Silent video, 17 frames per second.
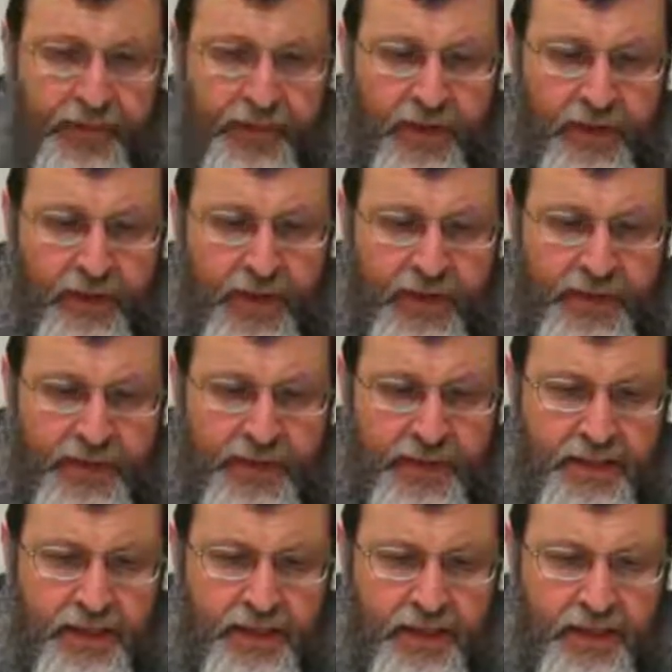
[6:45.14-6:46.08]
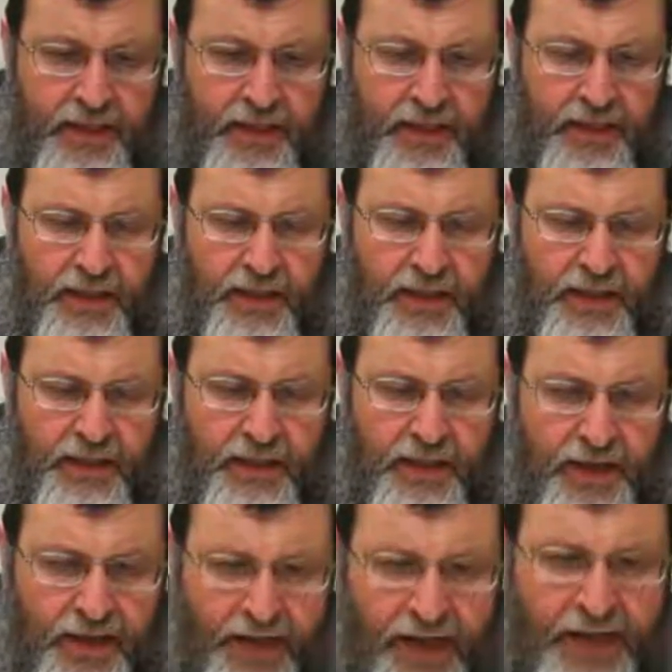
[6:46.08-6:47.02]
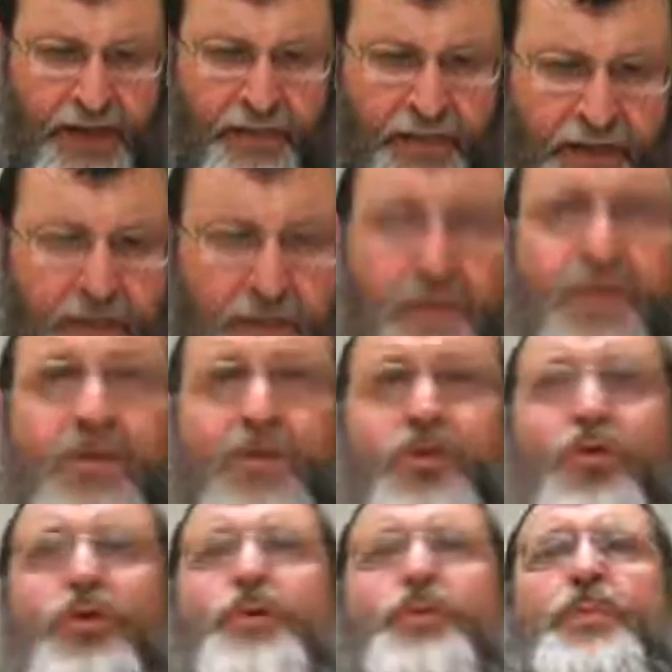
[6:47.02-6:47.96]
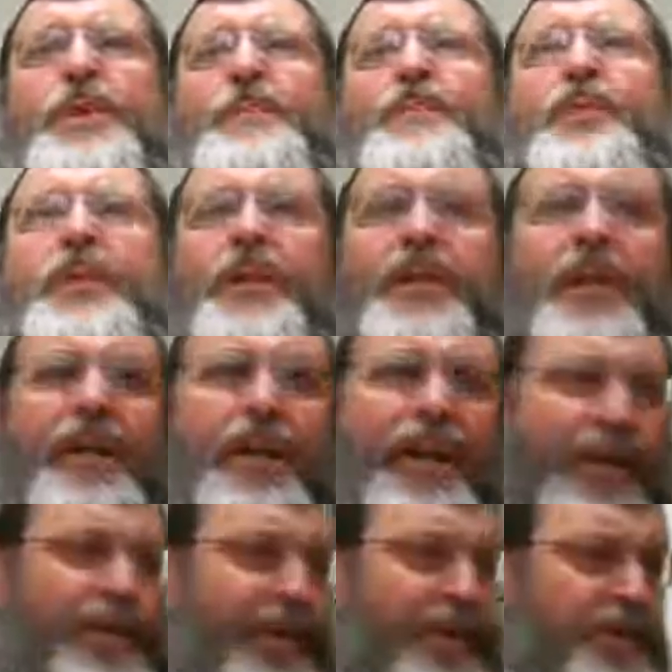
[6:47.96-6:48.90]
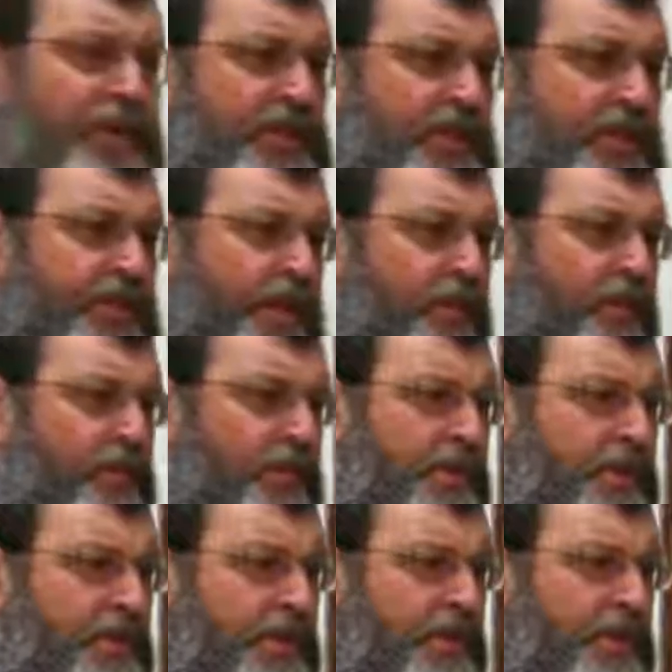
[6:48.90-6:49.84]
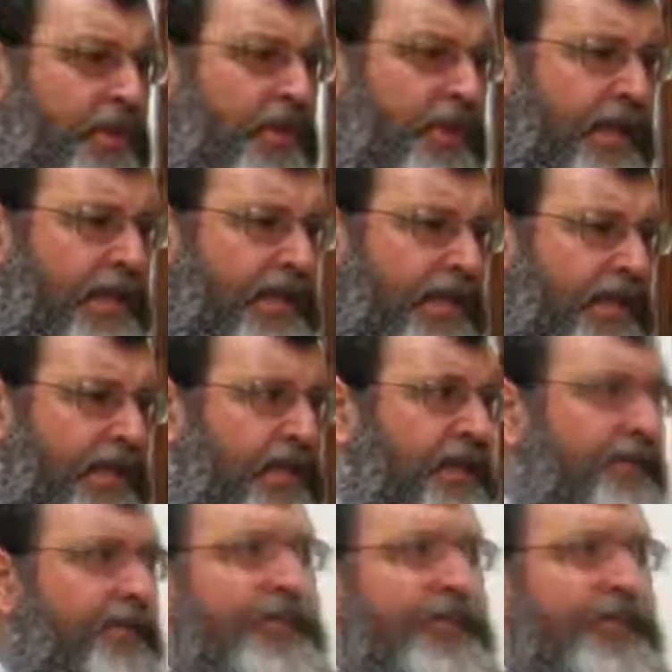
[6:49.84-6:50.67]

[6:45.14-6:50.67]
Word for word: That's the uh, claim against the Jewish people, and that was the terrible sin that they did